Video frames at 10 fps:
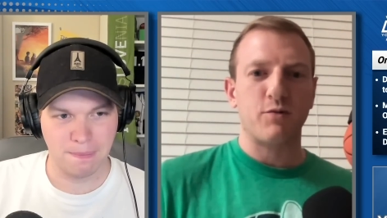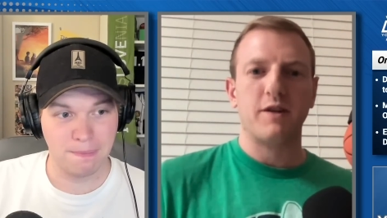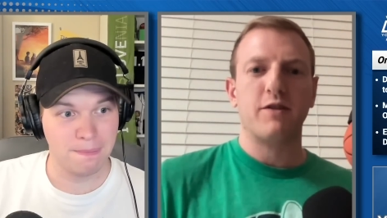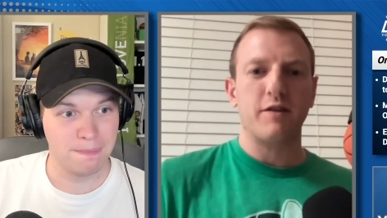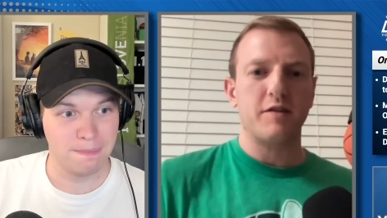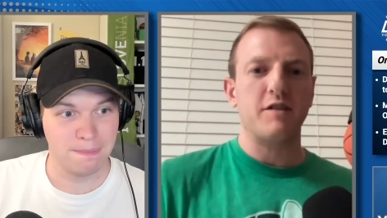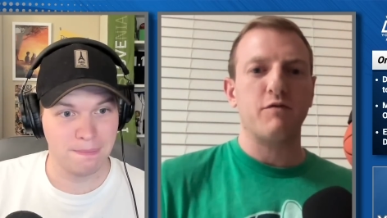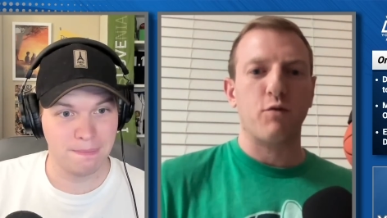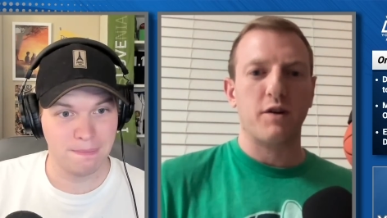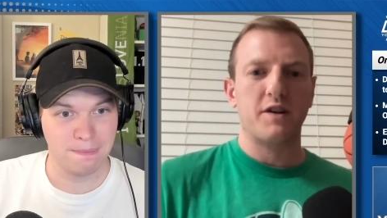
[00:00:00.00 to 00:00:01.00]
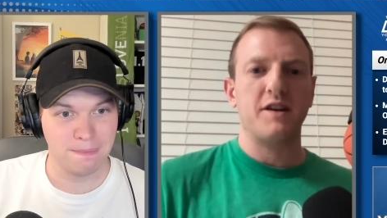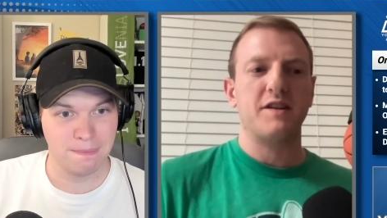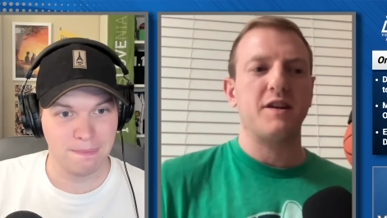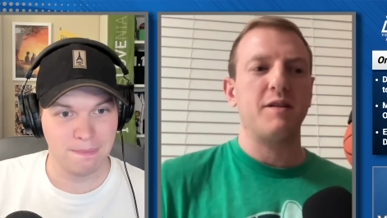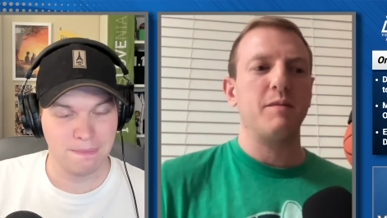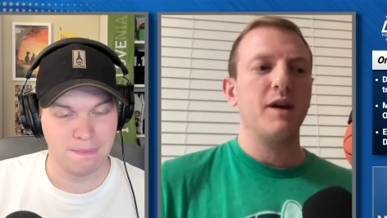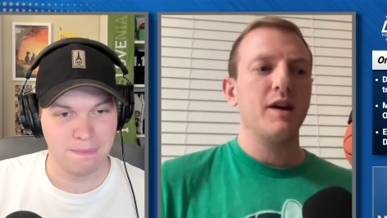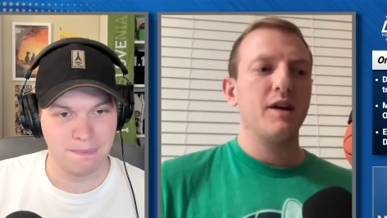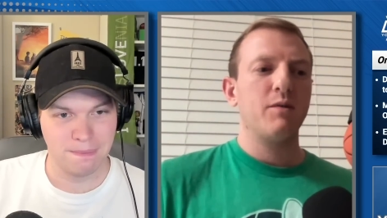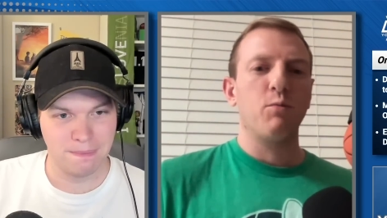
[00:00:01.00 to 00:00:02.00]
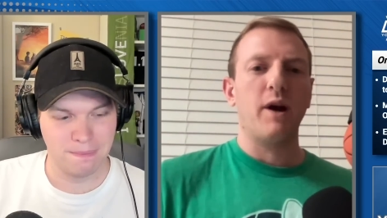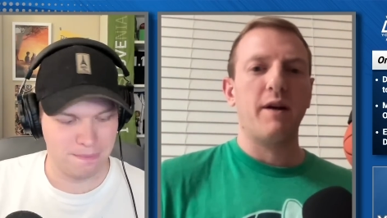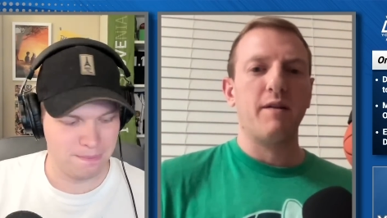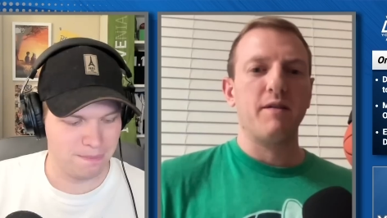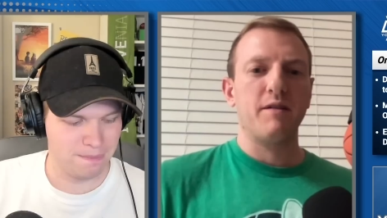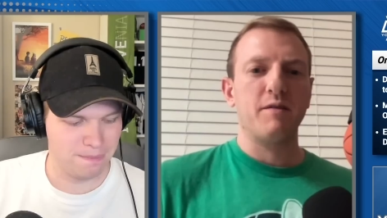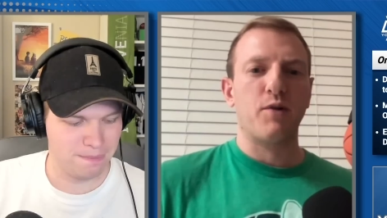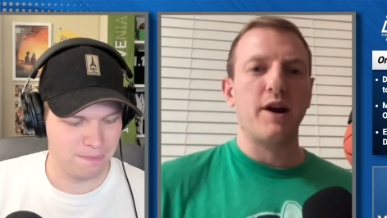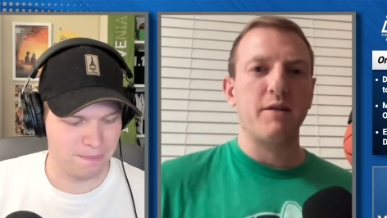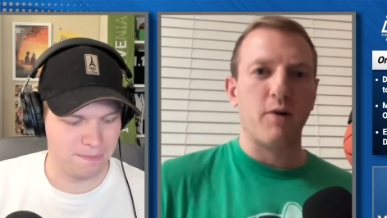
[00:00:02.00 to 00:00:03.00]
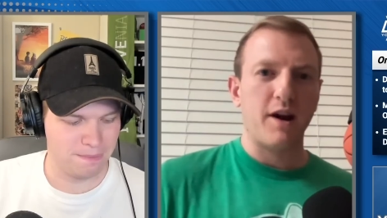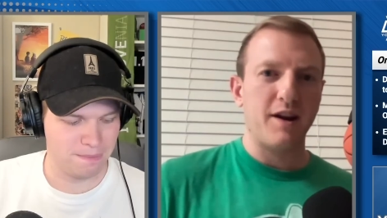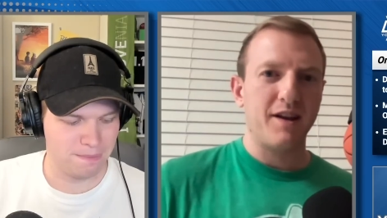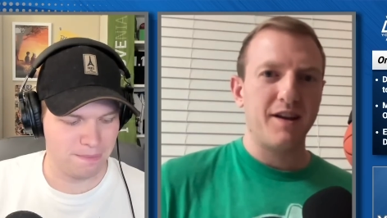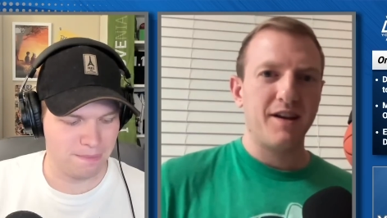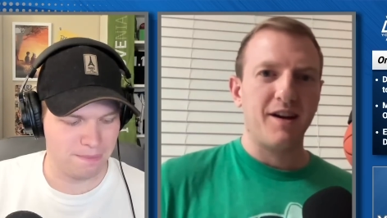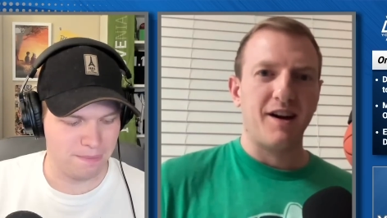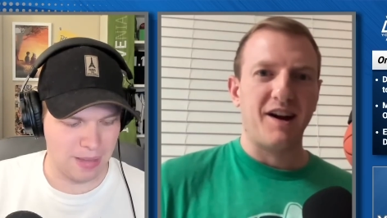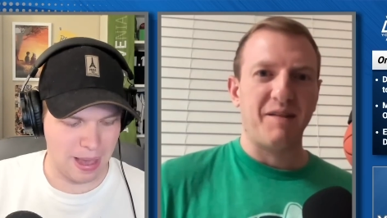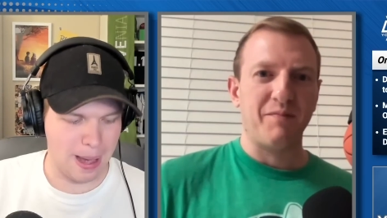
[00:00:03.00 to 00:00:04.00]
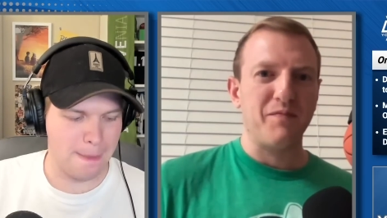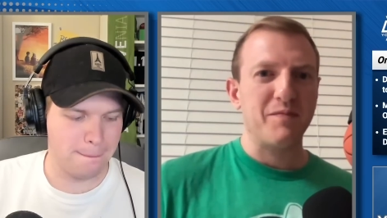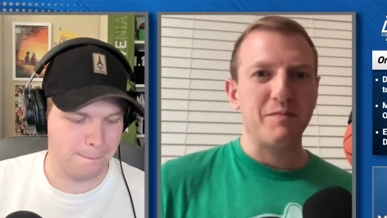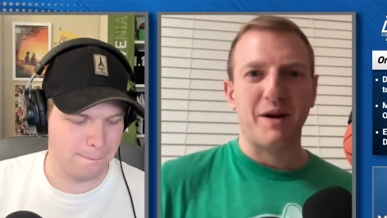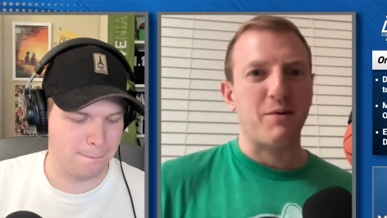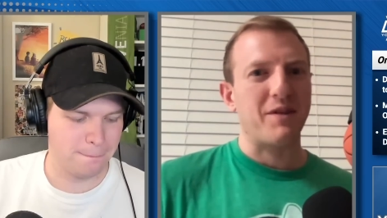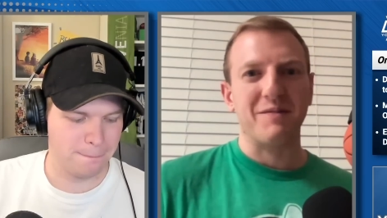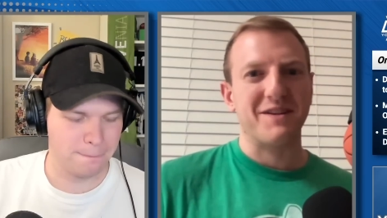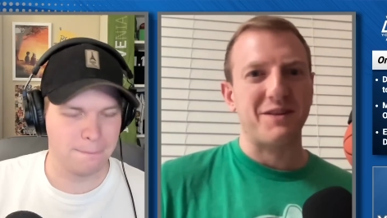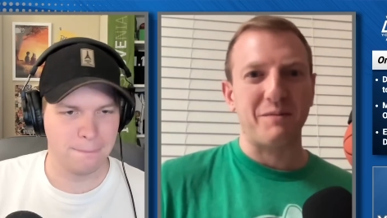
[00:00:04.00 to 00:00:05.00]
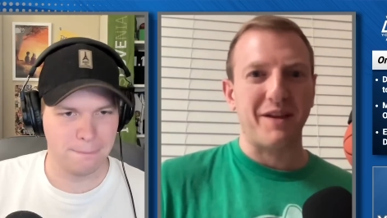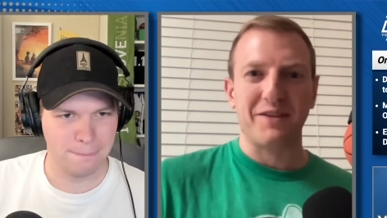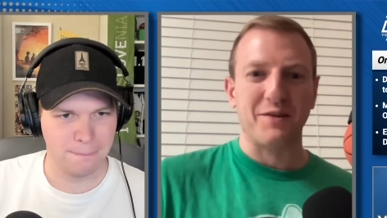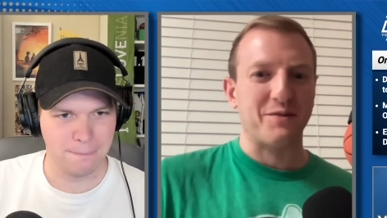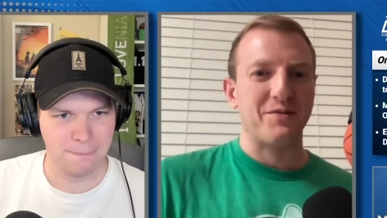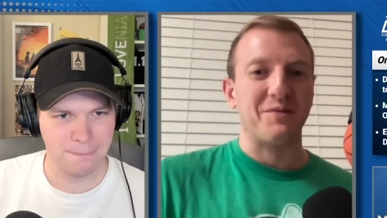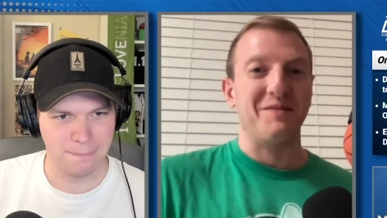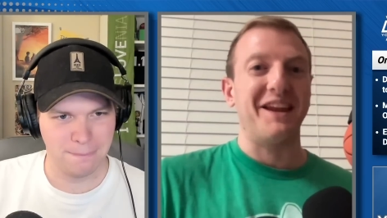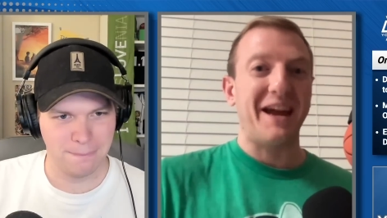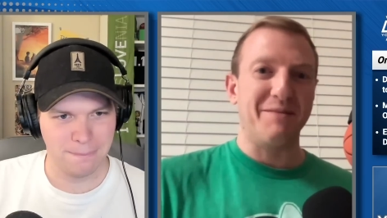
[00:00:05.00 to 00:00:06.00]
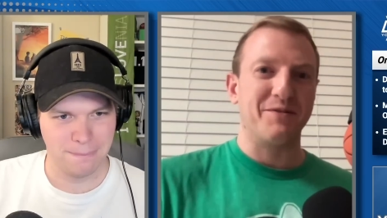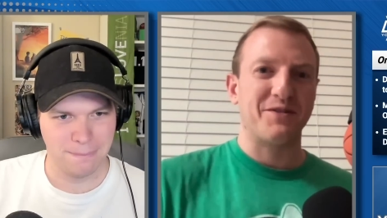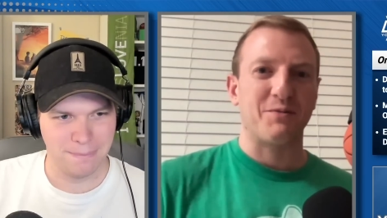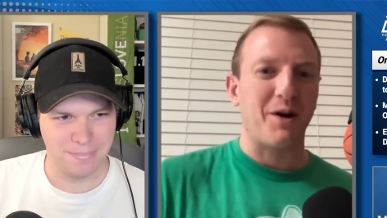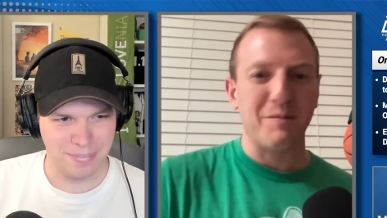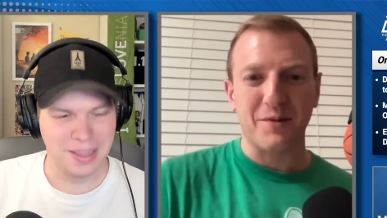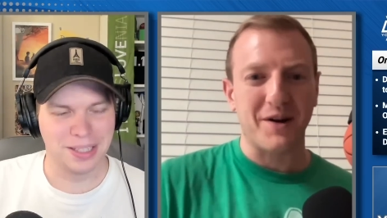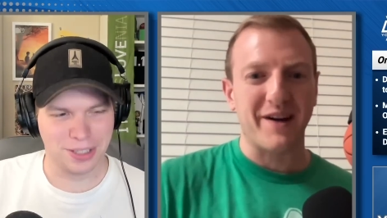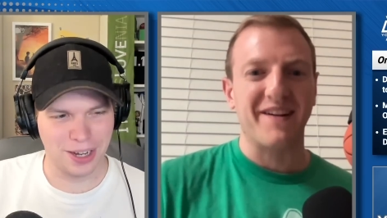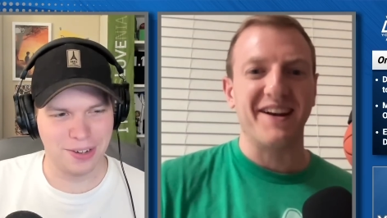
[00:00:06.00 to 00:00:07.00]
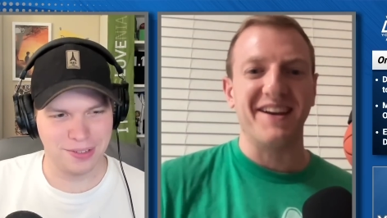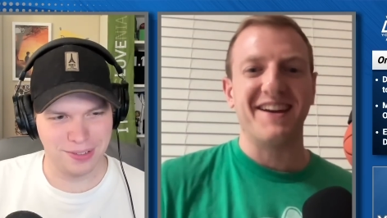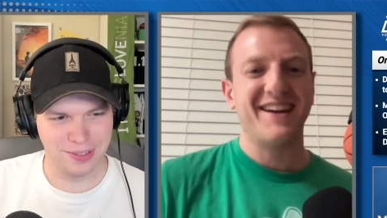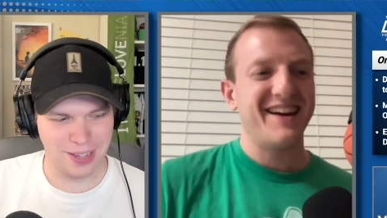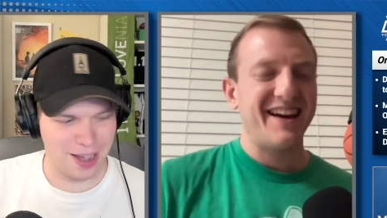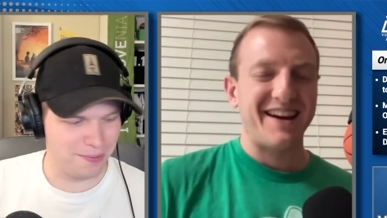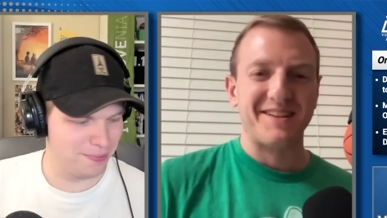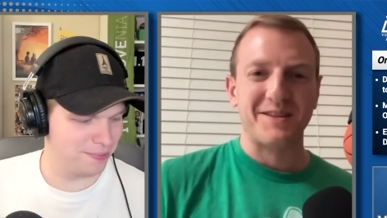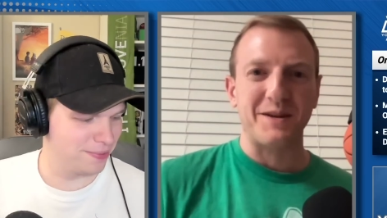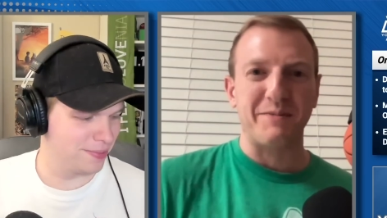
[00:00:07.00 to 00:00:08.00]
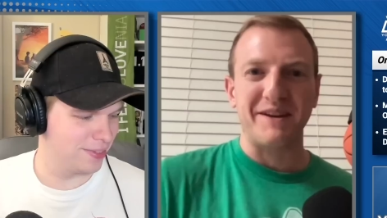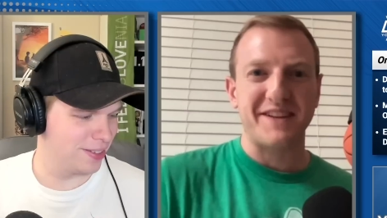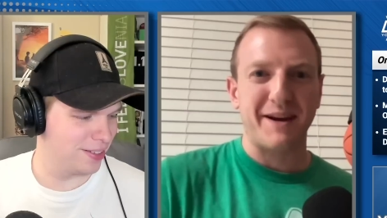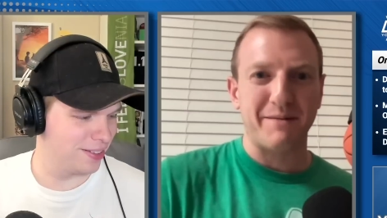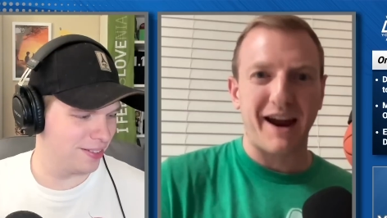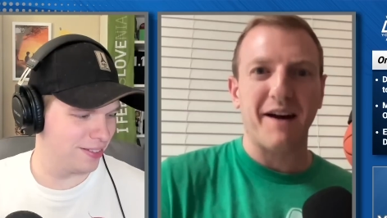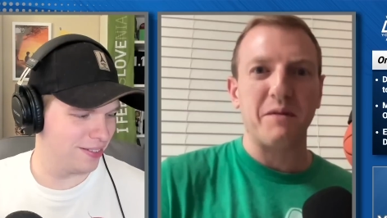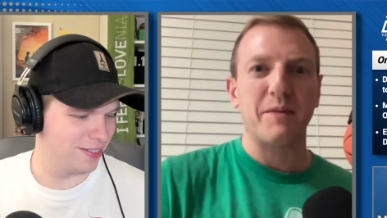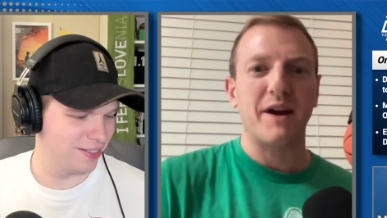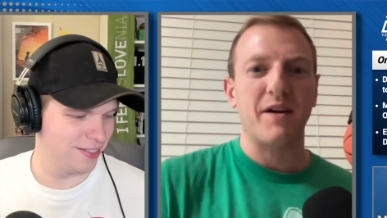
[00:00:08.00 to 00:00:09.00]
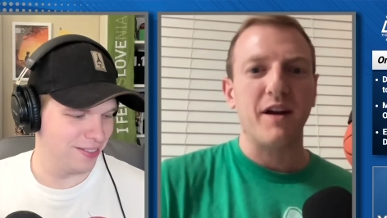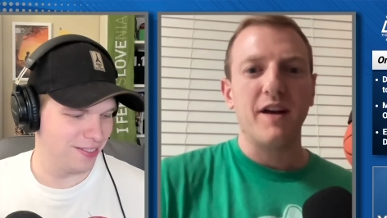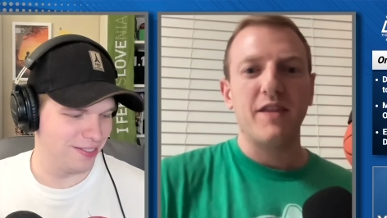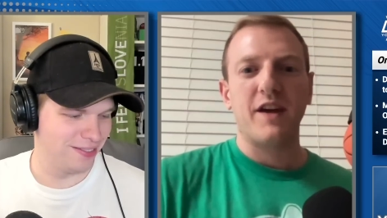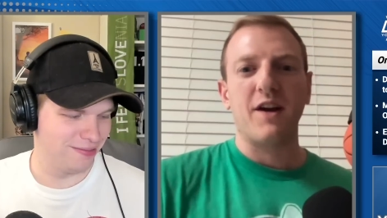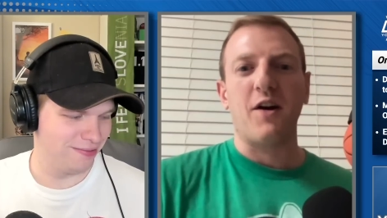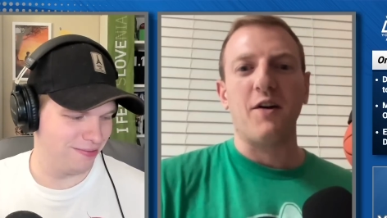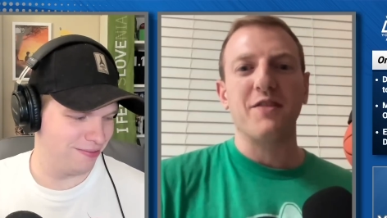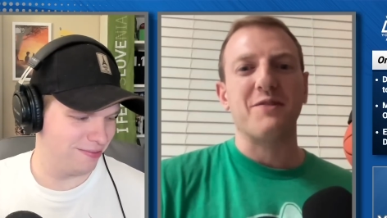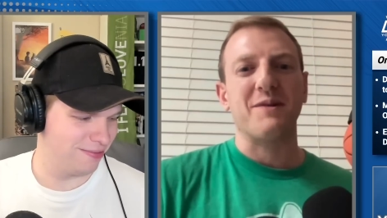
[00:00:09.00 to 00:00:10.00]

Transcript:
Speaker 1: the 2013 14 team, where Brandan Wright um, bear with me because I'm about to go through some names. DeJuan Blair and yep. and Sleepy Sam Dalembert. They all